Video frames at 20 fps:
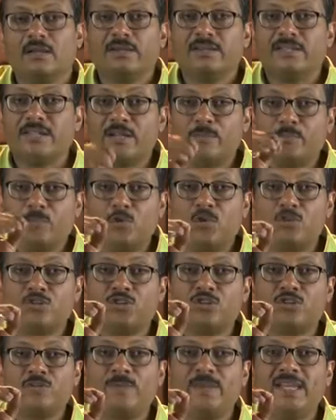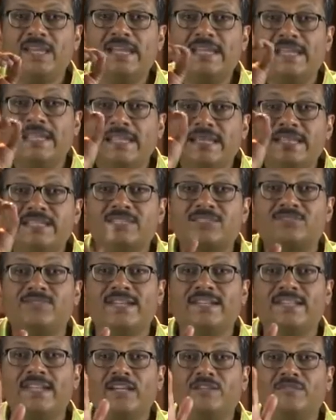The report should be
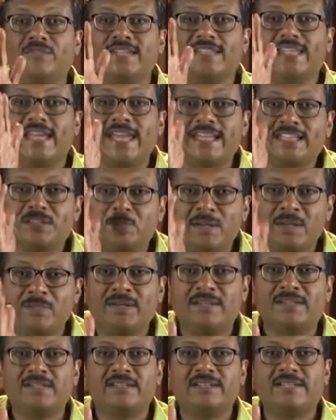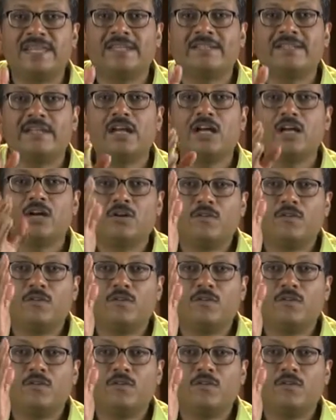illustrated with experimental data,